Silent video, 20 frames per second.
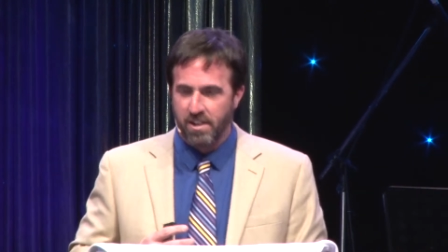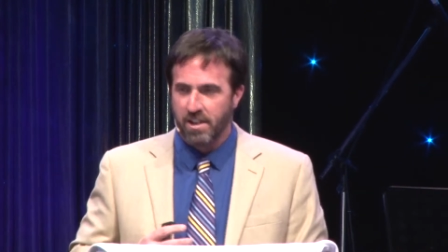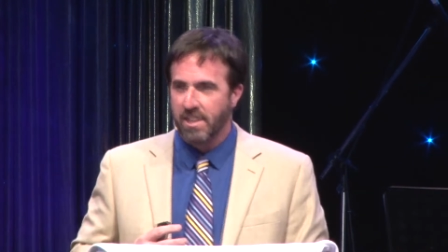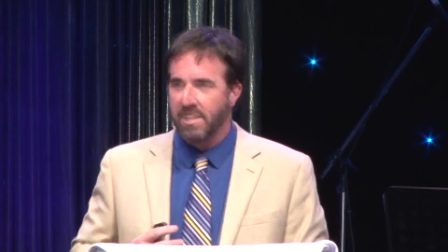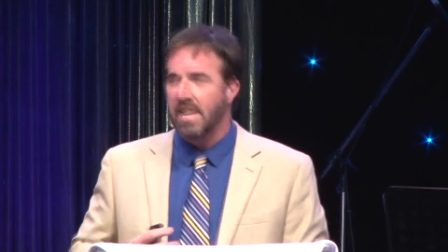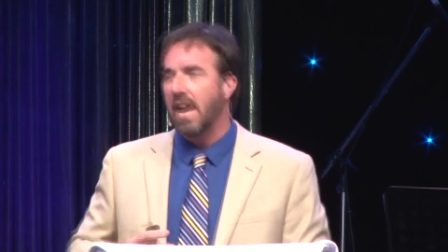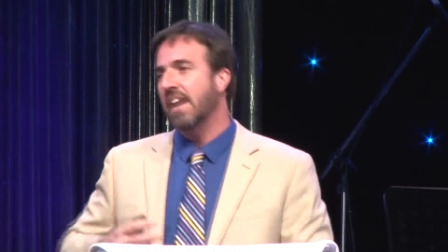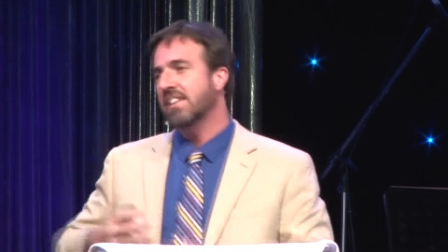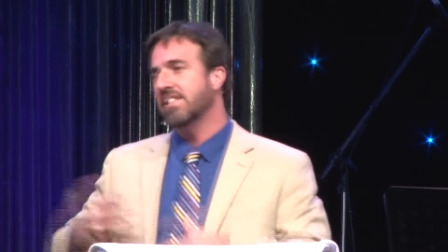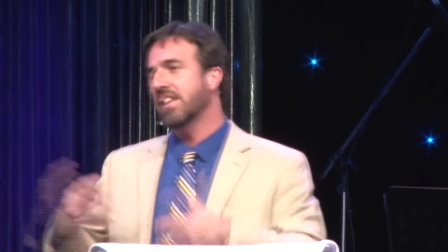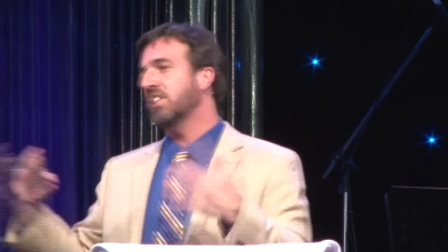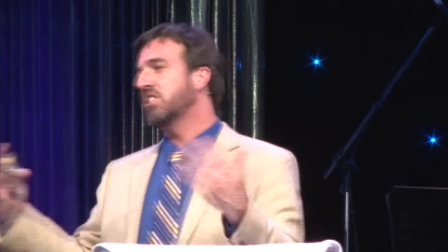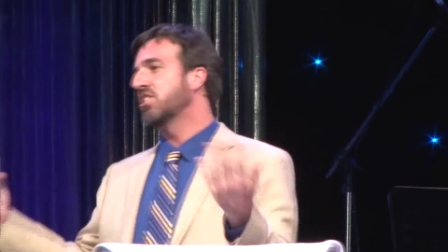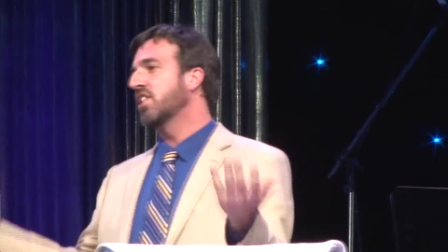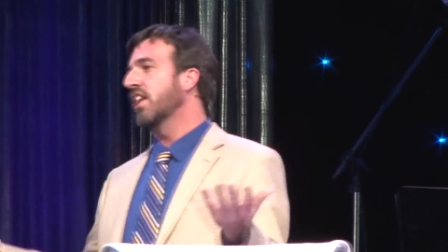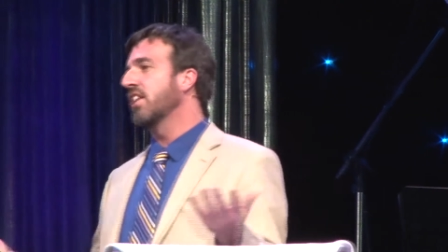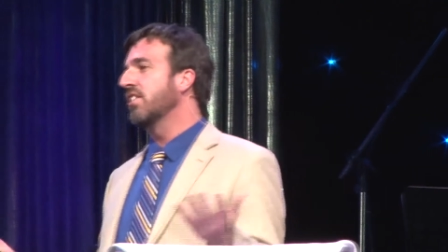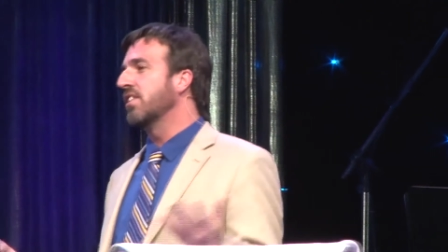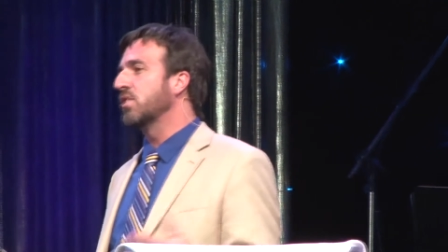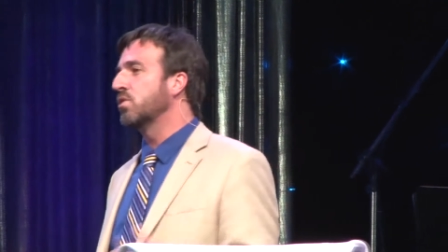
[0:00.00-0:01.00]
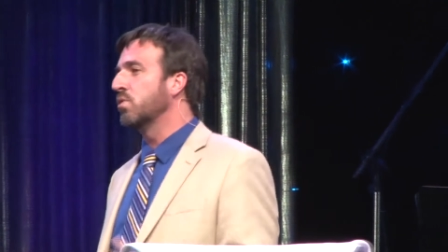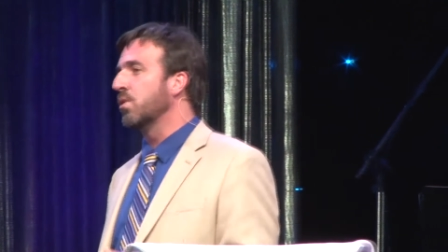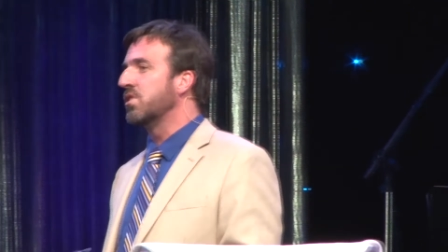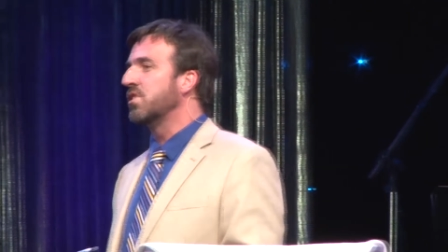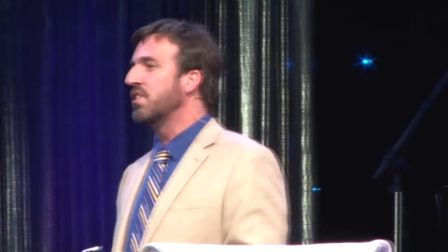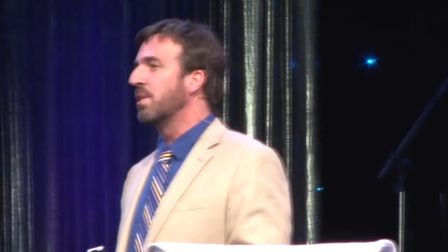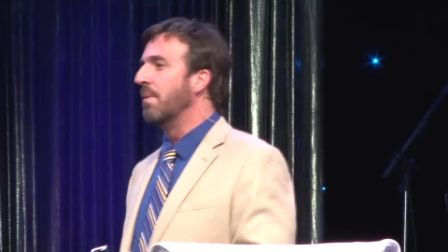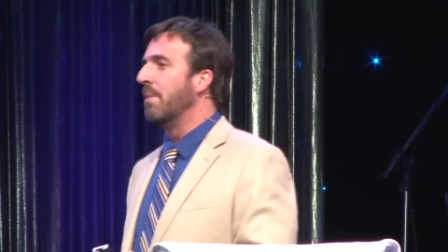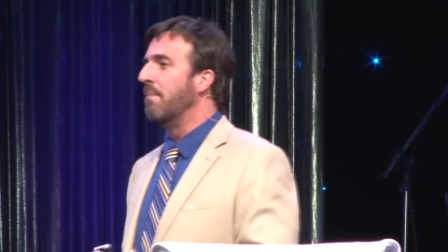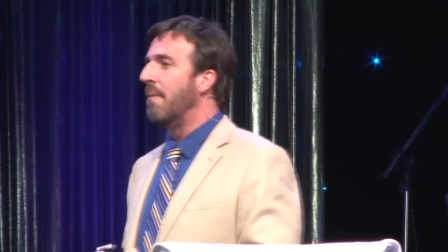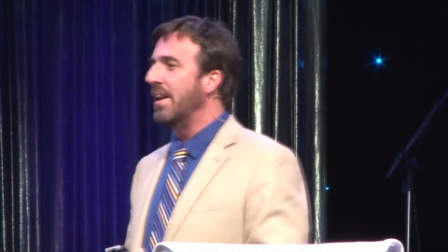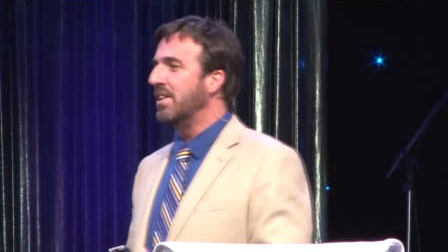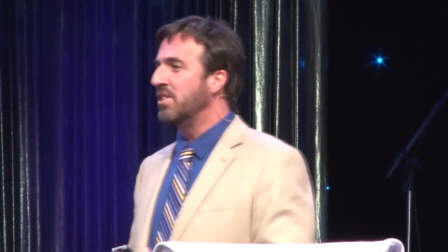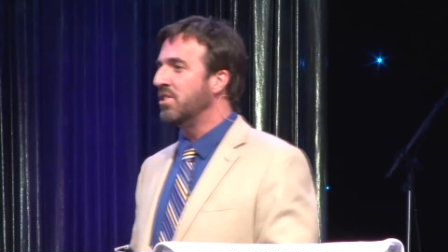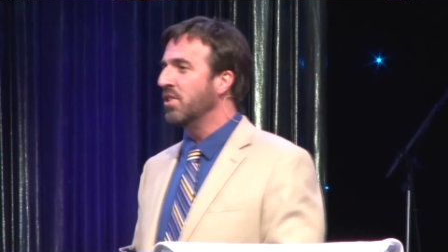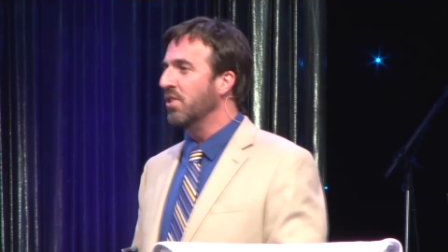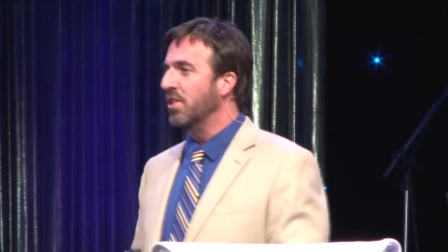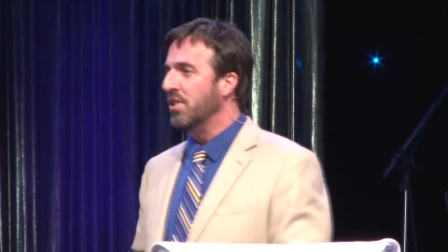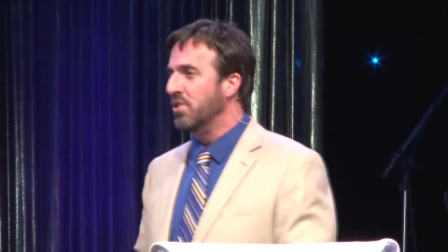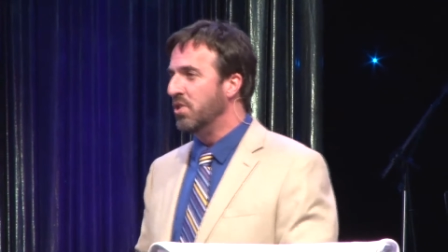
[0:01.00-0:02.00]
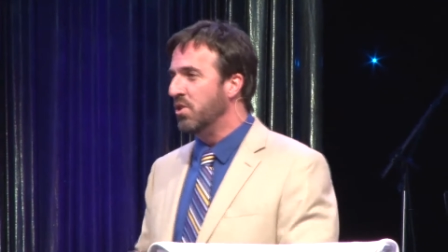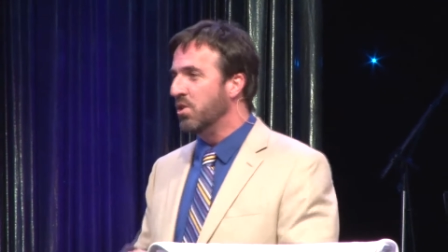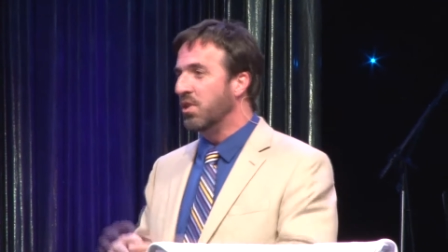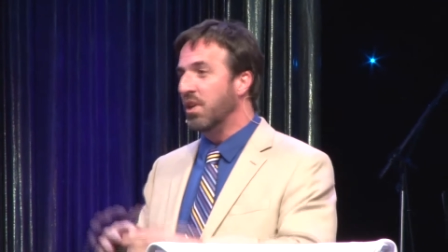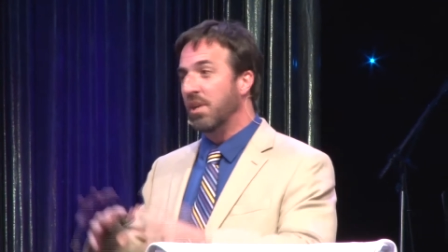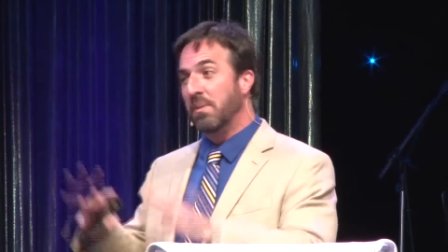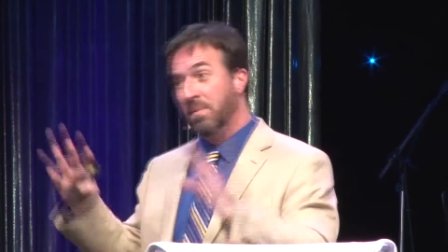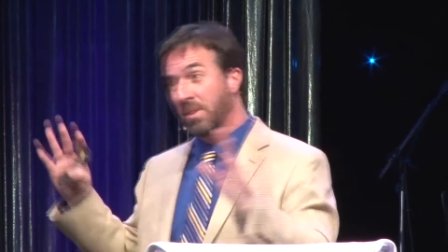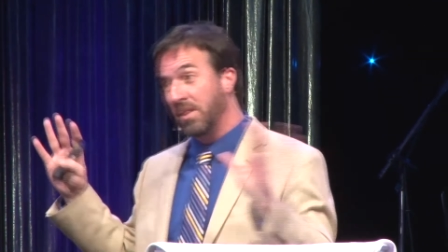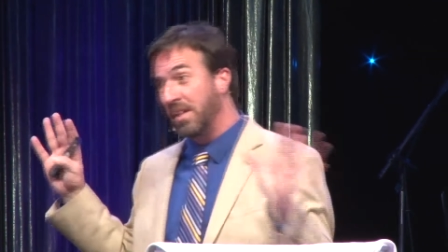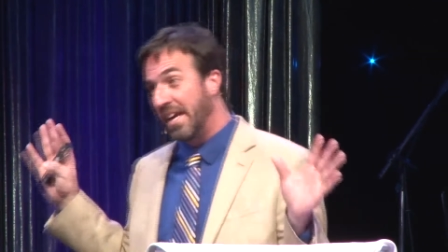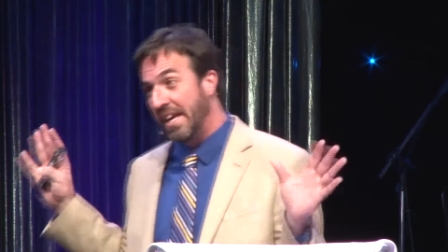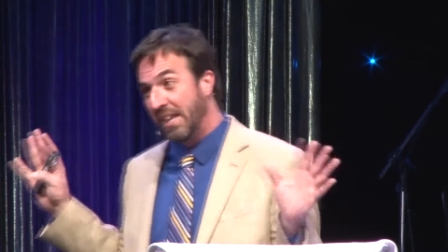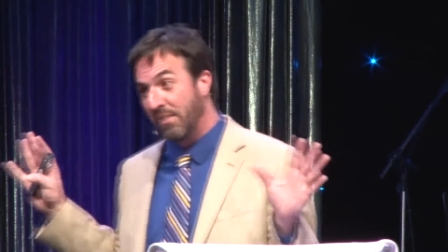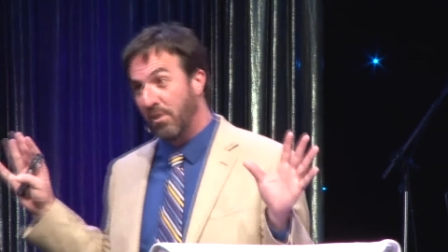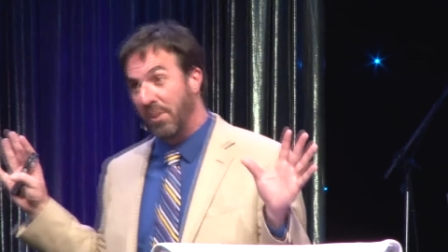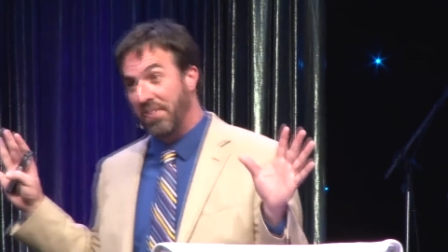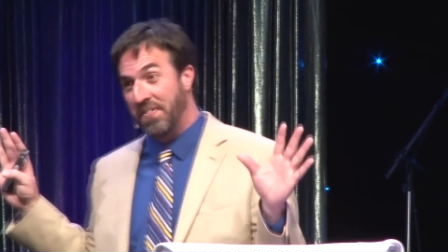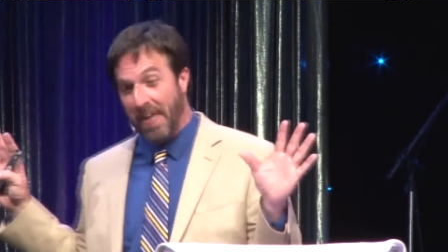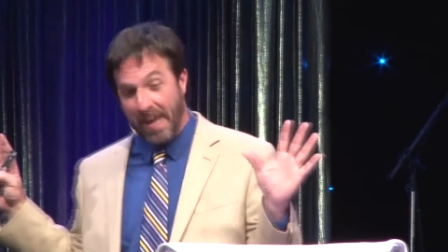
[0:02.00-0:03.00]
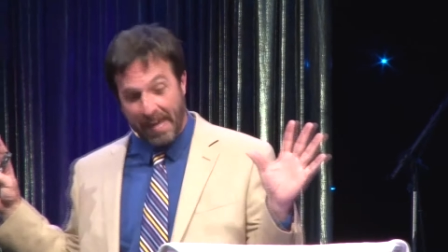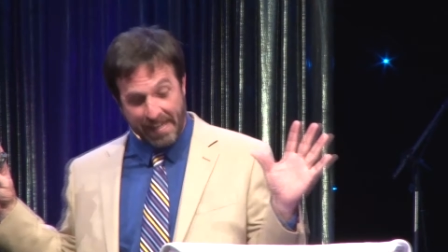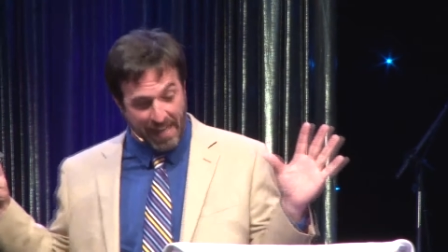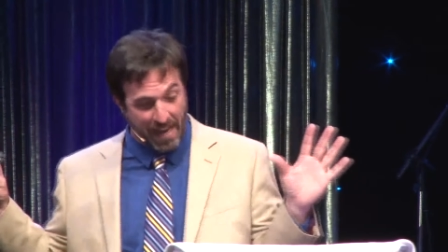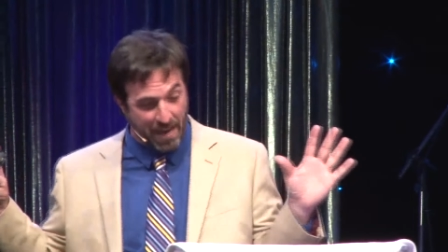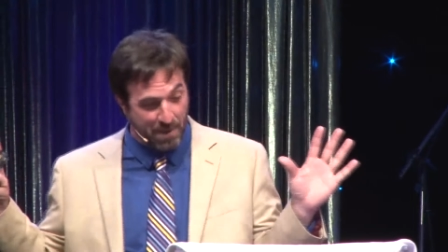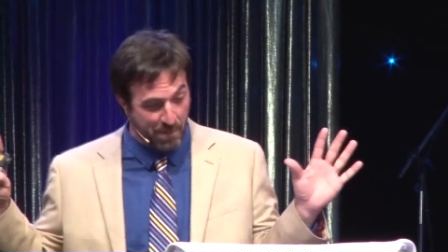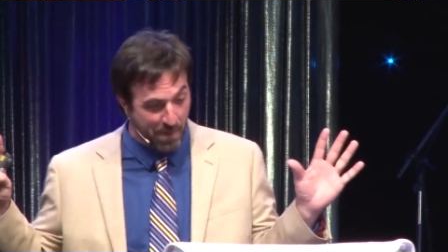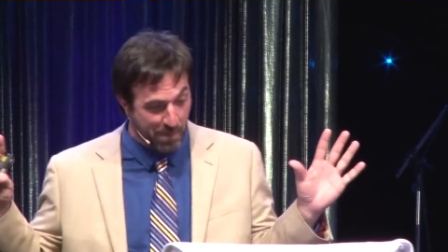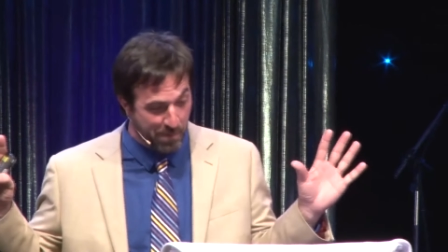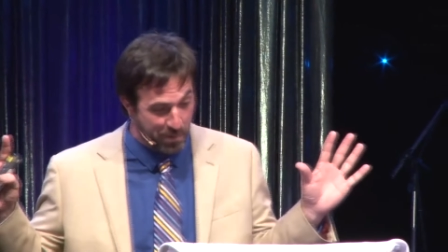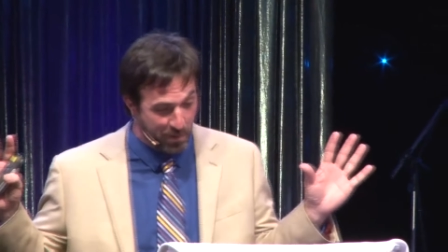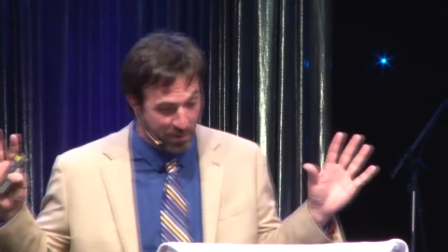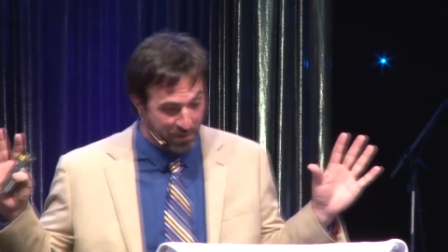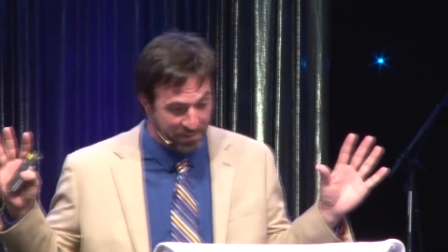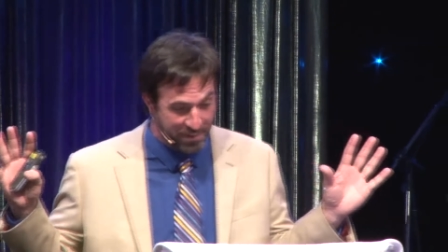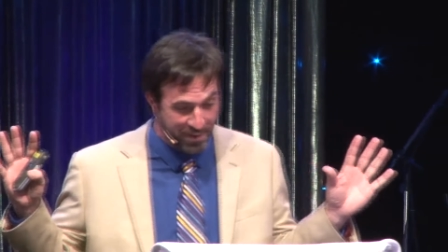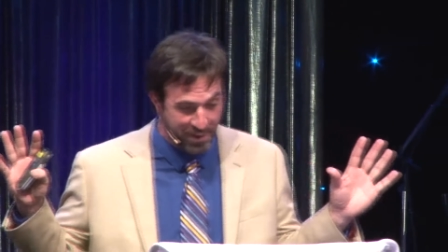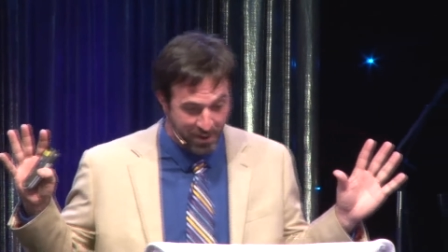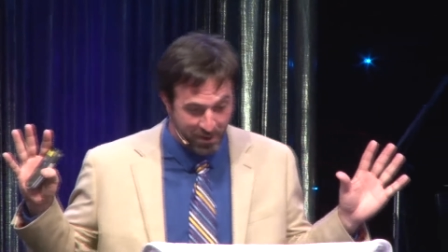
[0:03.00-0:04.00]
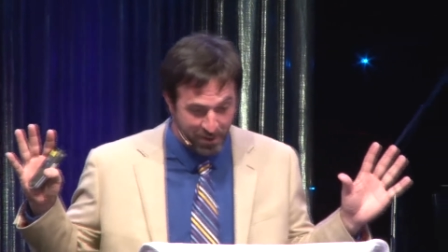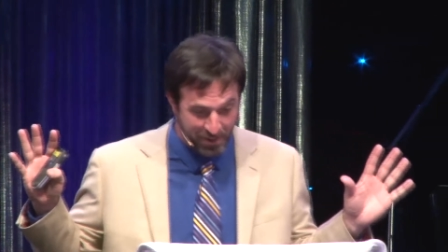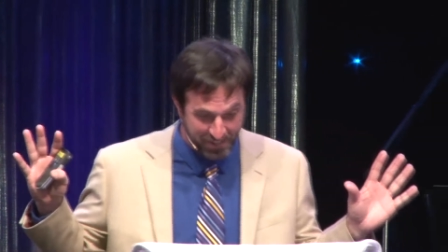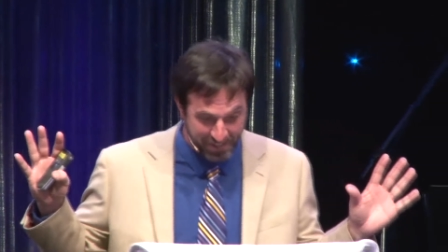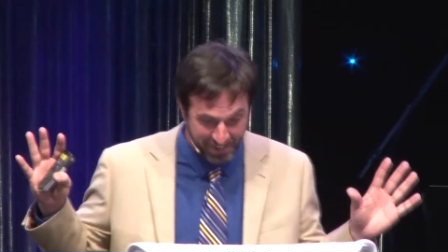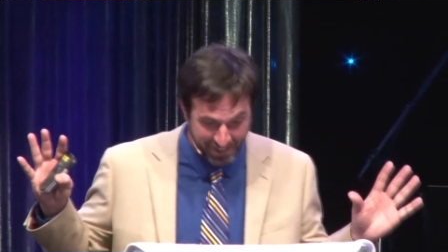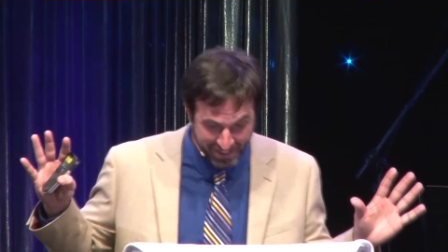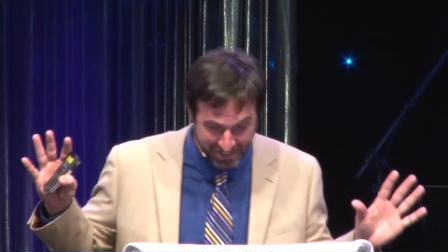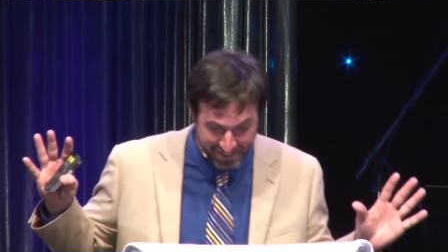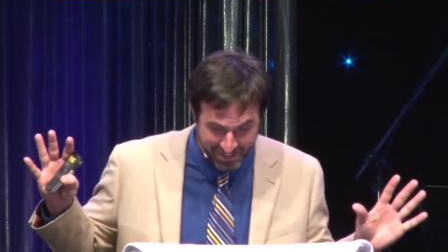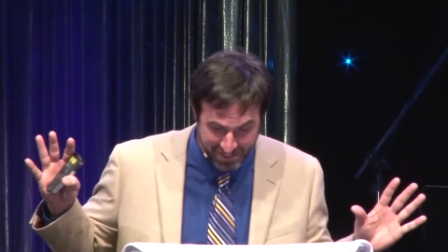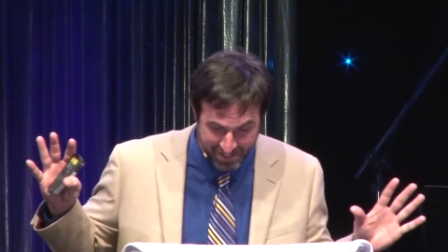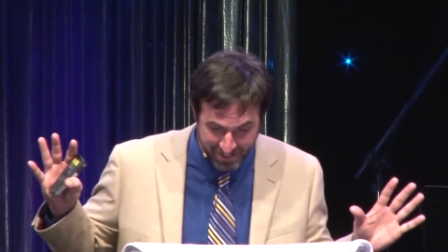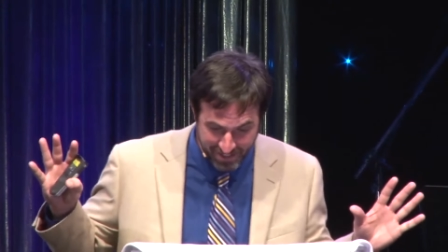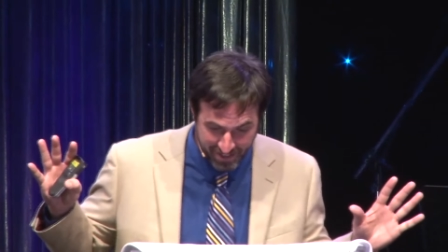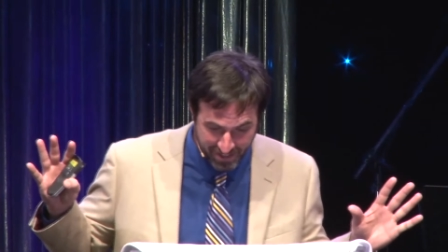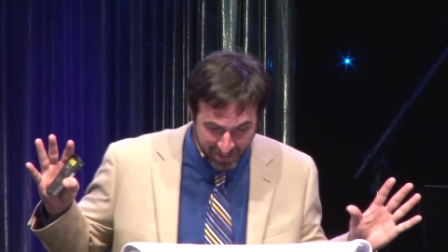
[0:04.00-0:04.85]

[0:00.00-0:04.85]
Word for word: Now, as I shared this with some of my students, you couldn't believe what they came up with with this.